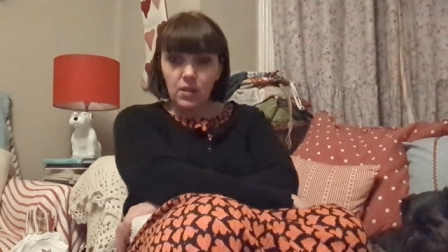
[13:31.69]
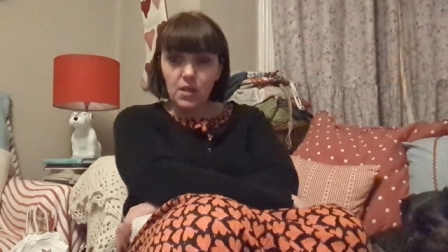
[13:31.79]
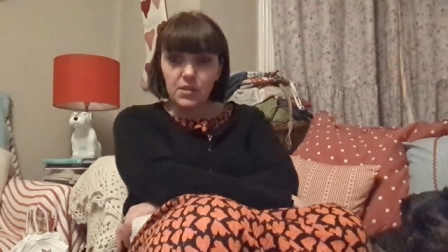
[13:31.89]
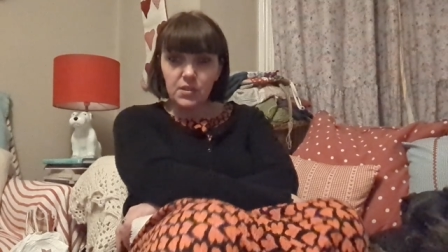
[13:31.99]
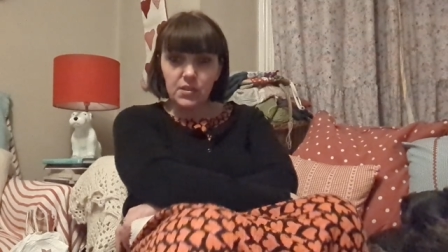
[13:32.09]

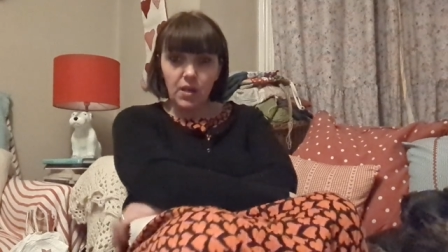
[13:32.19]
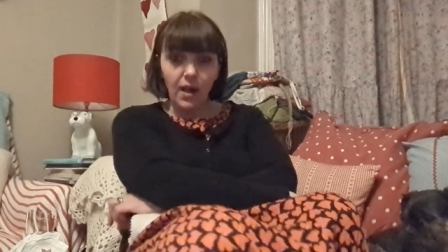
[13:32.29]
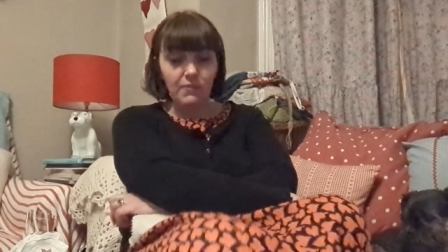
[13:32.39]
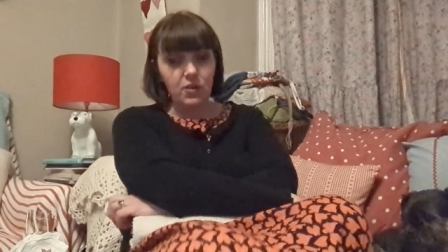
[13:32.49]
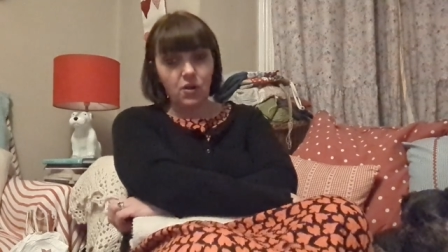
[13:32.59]
and I
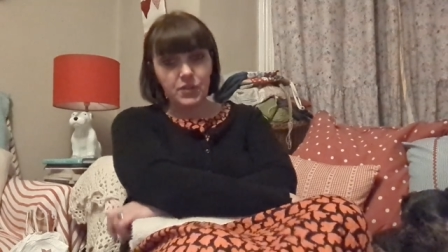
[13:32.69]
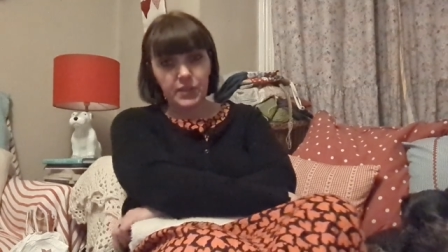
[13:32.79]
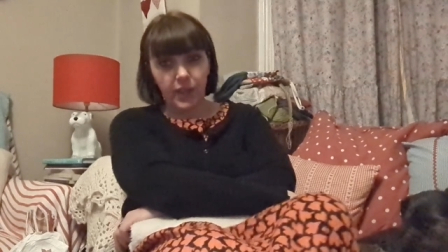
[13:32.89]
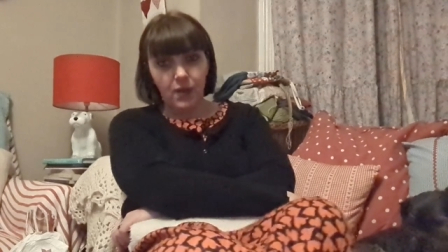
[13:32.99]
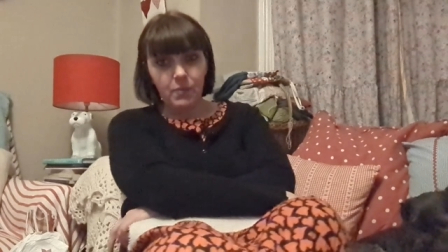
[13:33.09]
haven't got
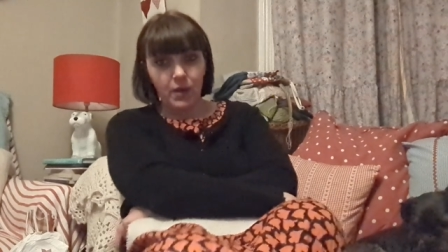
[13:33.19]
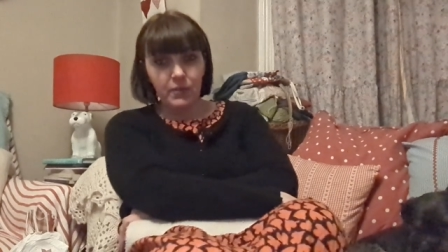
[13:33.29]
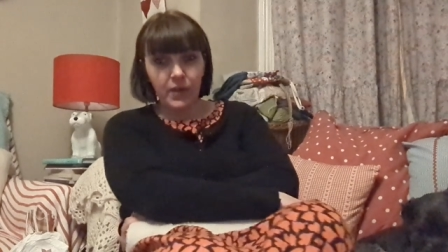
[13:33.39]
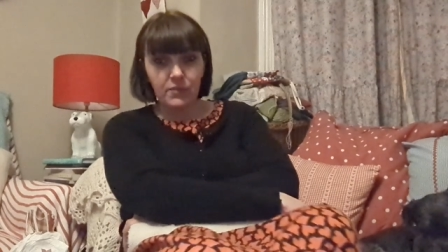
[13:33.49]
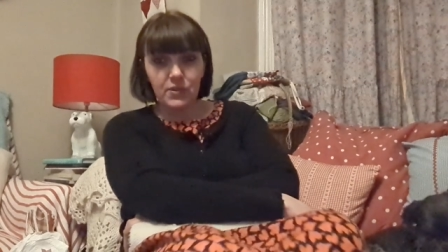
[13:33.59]
to go, but
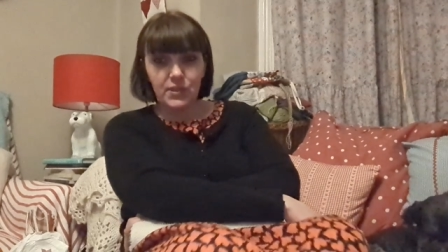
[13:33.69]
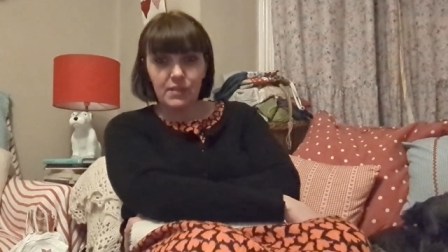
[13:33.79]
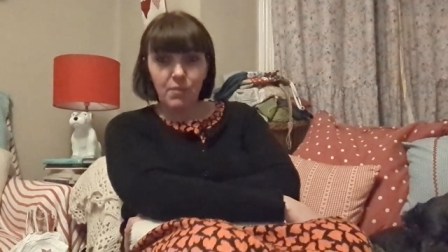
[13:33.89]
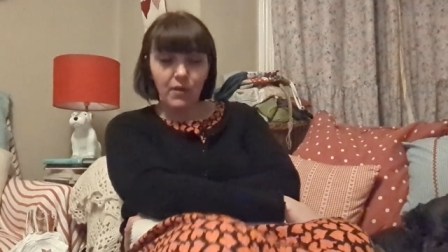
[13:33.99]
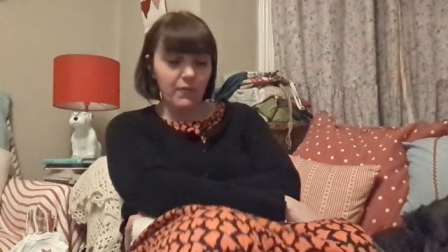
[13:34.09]
I'm going to
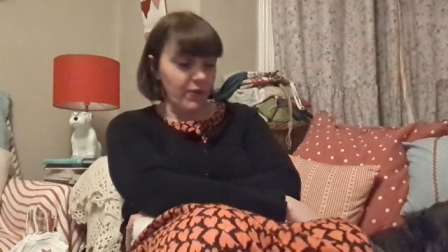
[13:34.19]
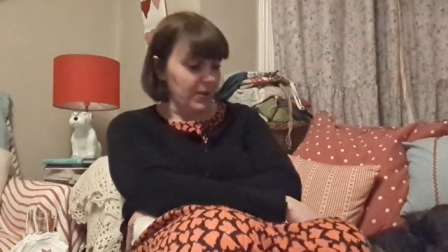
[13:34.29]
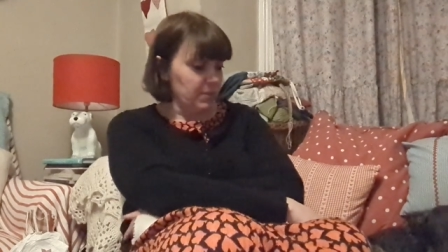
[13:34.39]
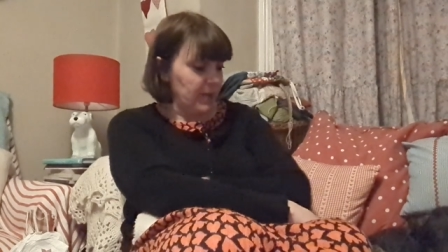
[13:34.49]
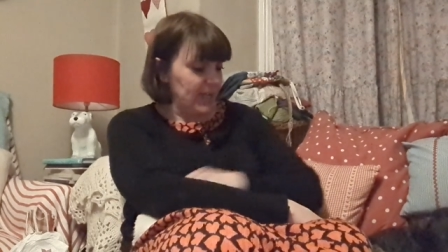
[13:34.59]
see my
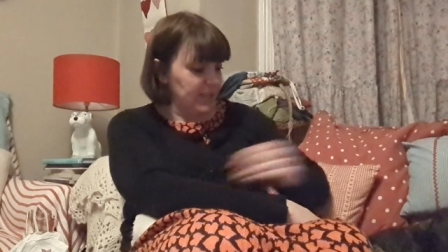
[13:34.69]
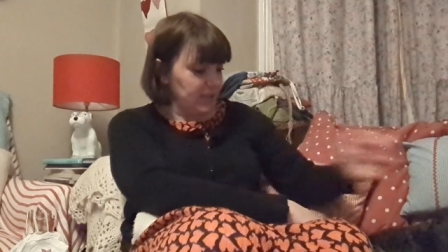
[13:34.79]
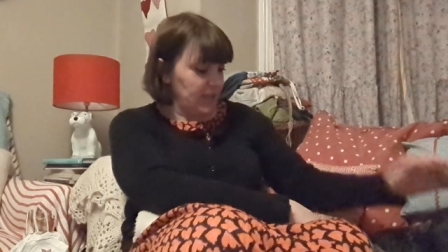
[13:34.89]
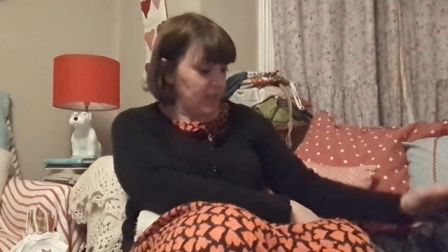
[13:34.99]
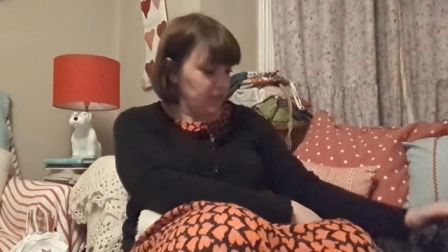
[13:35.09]
friend
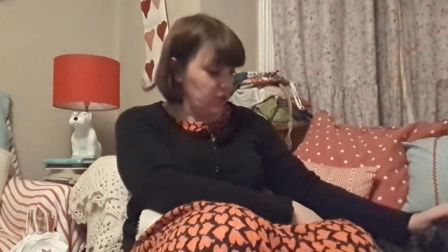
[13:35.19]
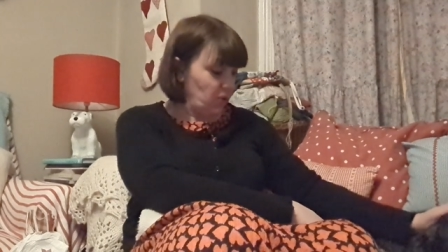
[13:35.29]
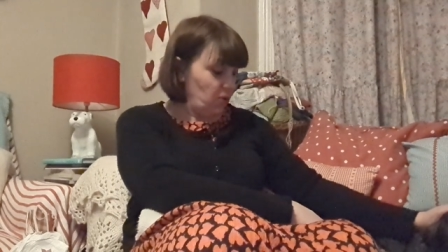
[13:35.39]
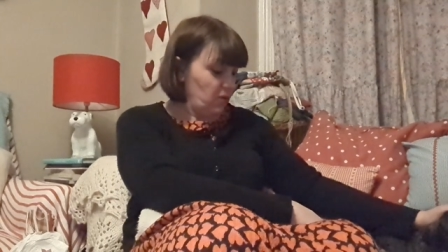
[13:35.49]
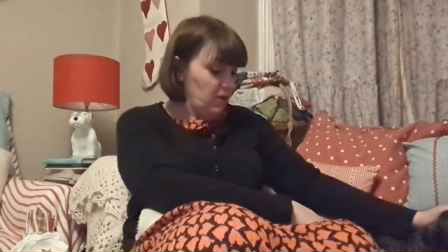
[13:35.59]
Peter next
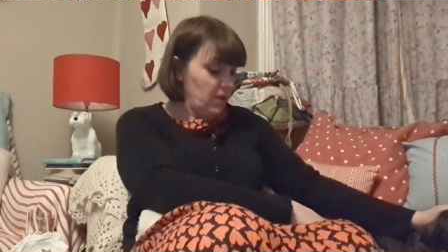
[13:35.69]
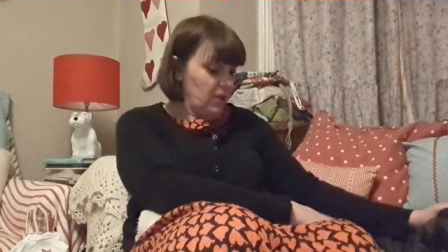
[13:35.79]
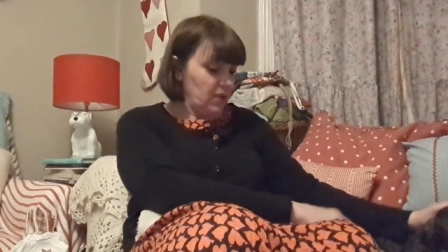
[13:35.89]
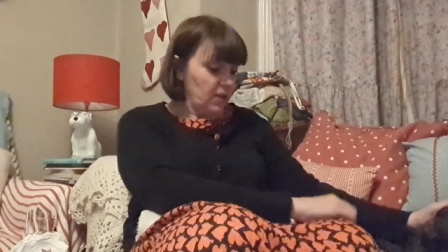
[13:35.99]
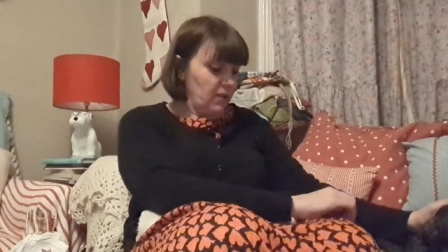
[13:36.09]
door
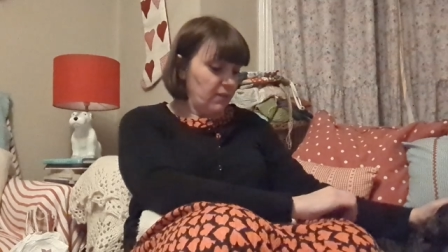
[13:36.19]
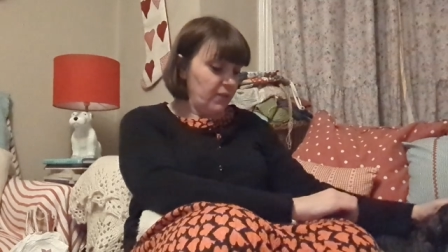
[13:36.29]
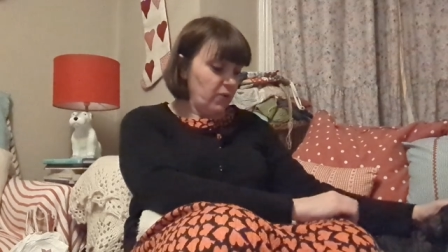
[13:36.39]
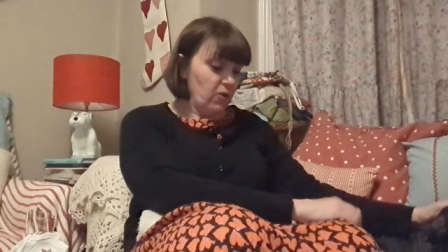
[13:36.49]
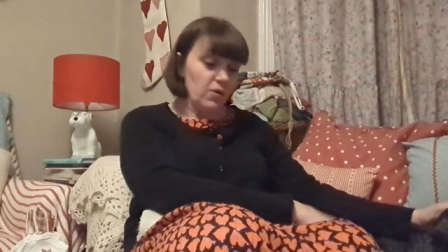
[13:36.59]

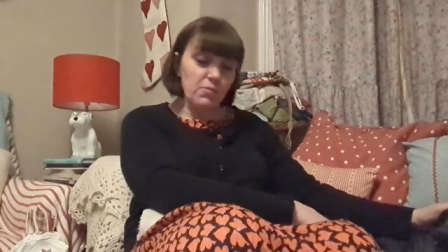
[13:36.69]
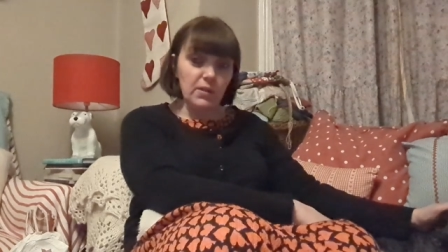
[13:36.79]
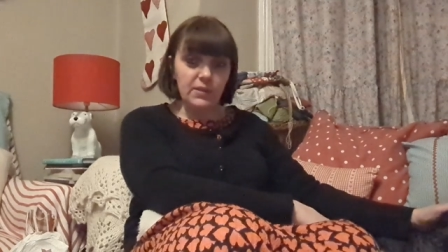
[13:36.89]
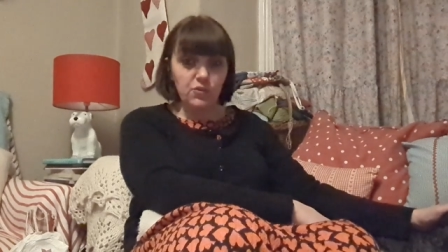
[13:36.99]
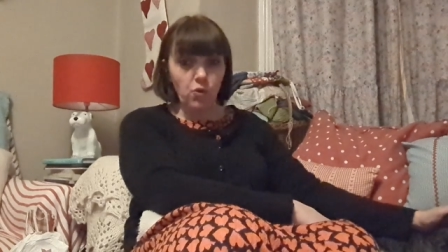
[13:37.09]
for,
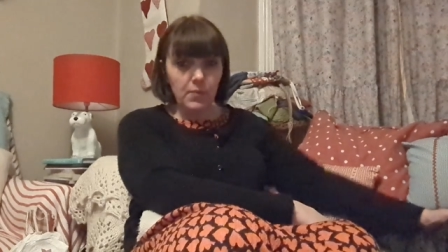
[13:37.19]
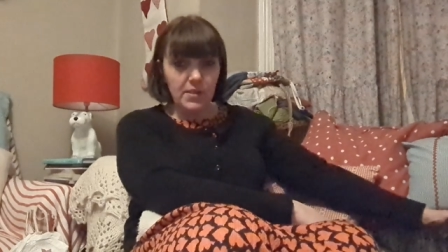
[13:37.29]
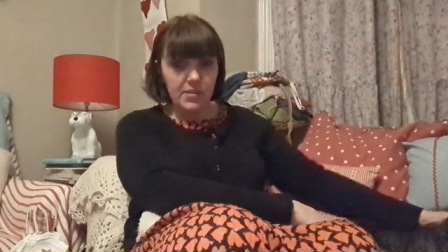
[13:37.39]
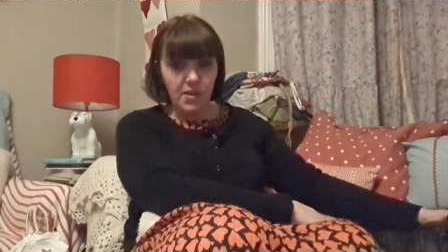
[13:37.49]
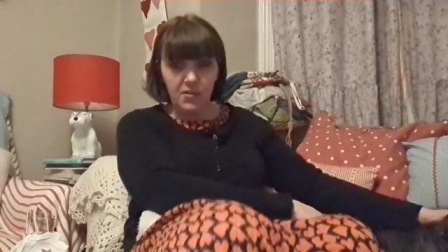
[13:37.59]
well, it's
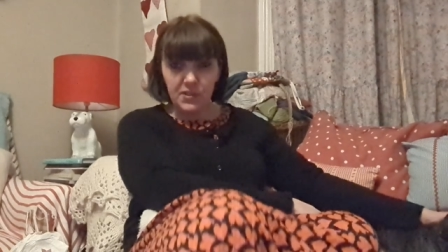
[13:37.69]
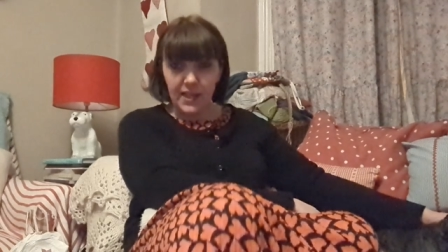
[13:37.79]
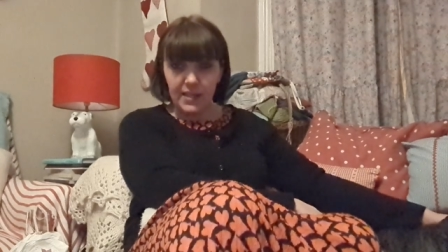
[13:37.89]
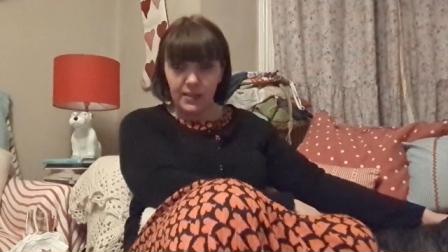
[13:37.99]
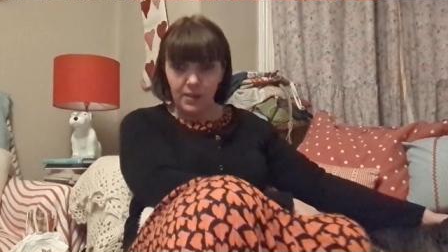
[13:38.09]
normally
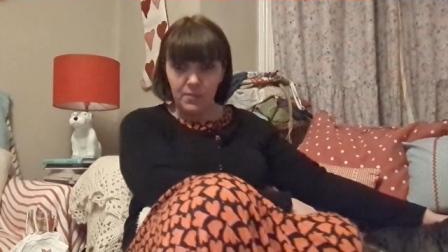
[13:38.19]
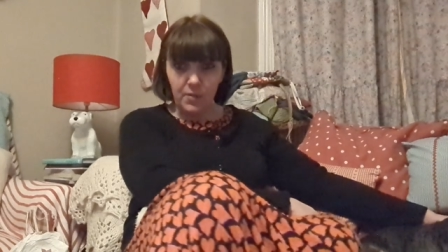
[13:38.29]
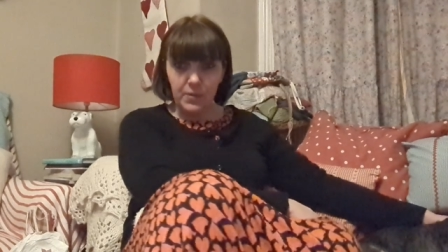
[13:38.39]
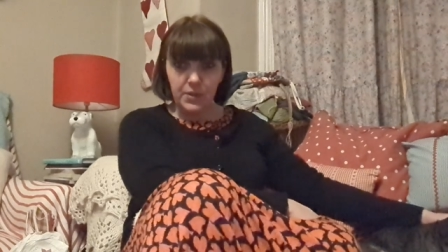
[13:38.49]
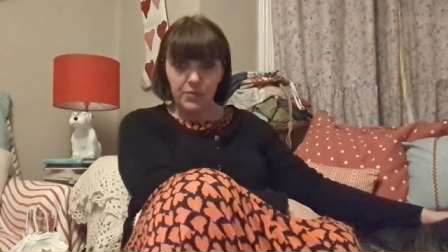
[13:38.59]
Thursday club,
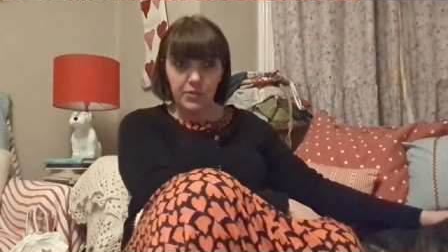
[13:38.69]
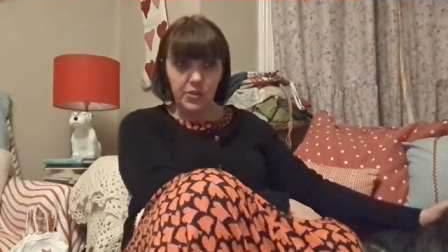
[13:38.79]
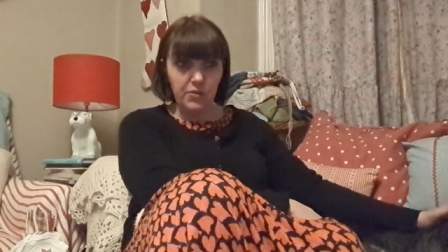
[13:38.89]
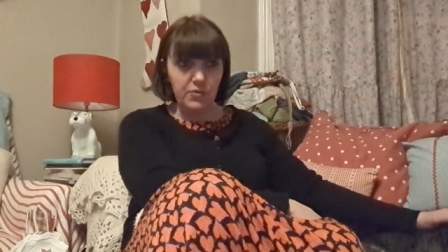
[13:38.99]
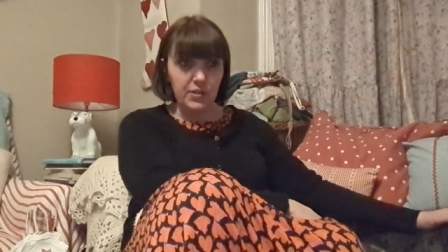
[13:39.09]
but we're doing
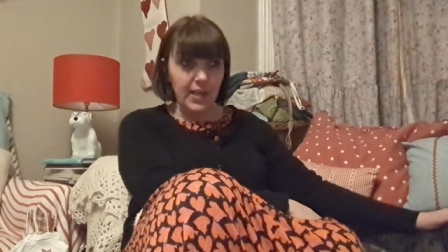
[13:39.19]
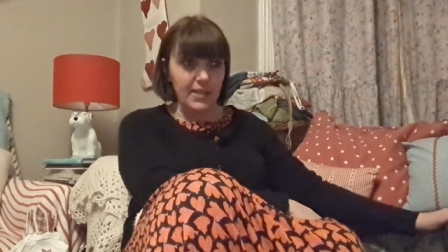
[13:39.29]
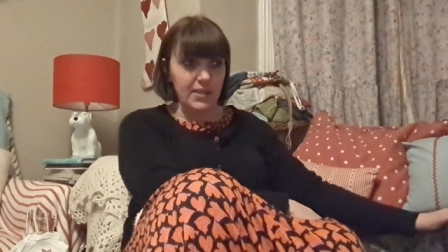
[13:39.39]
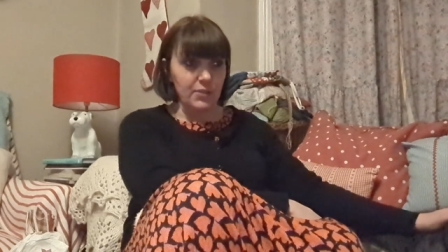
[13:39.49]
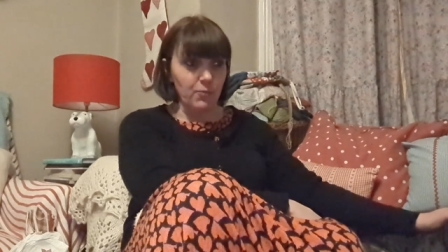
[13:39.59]

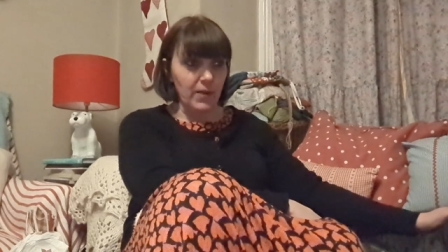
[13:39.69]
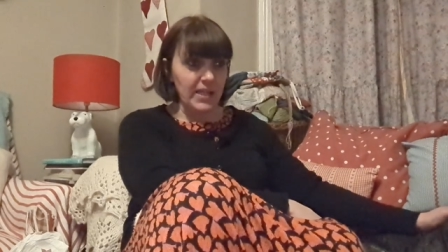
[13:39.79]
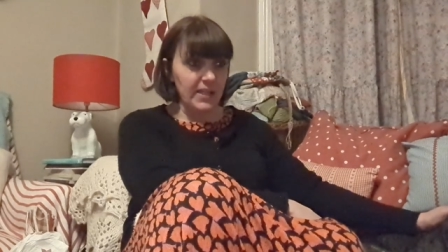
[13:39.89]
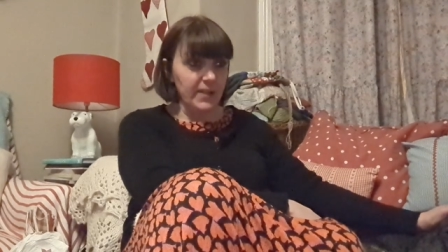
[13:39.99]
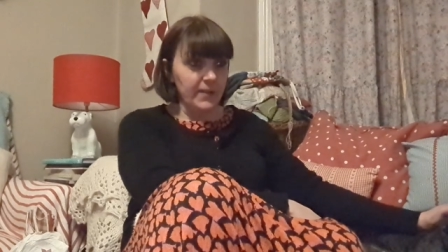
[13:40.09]
Tuesday this
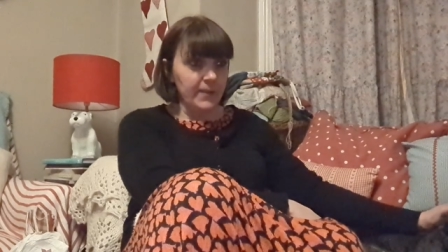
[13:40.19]
week.